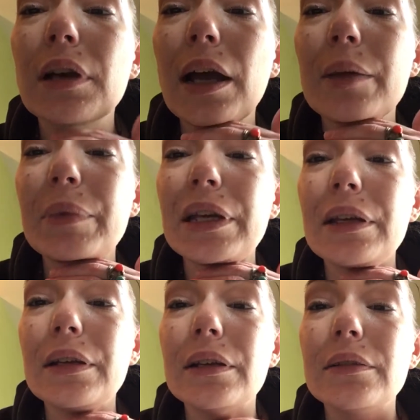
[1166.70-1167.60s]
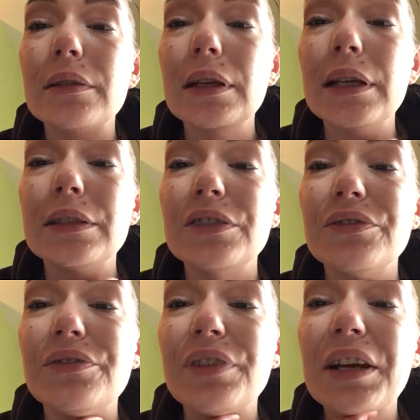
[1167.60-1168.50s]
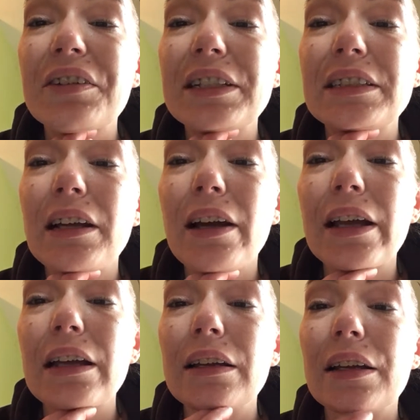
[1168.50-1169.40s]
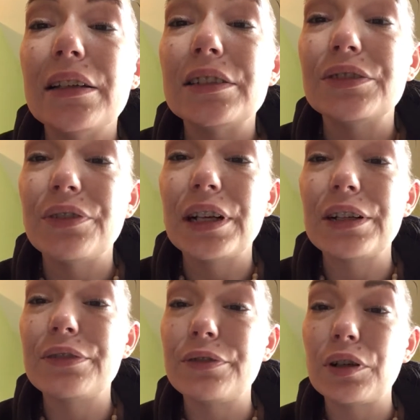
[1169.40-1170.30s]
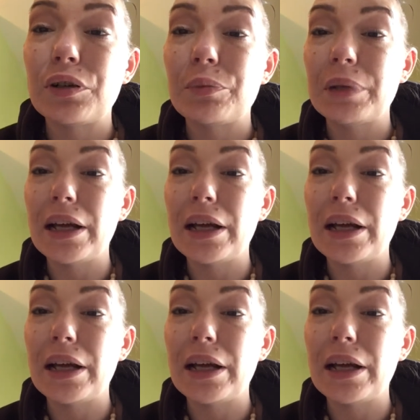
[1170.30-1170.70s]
I mean, it's very tight and it's very firm,